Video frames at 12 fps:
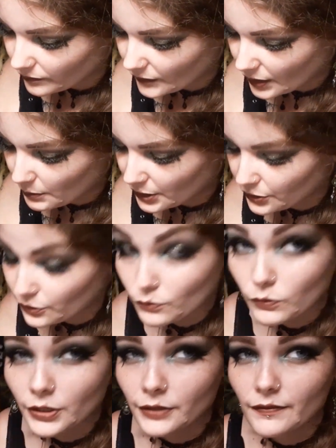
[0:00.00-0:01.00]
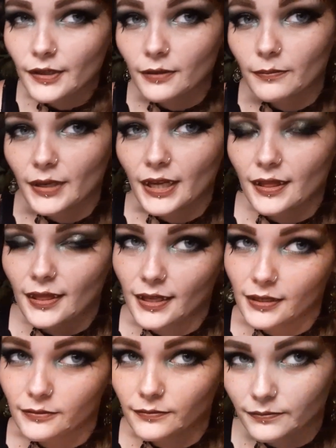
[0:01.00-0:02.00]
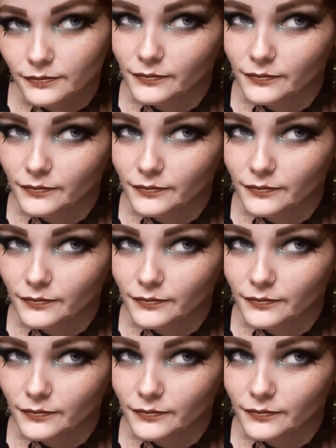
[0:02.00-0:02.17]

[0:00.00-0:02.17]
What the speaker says: I'm going to do one of them, and then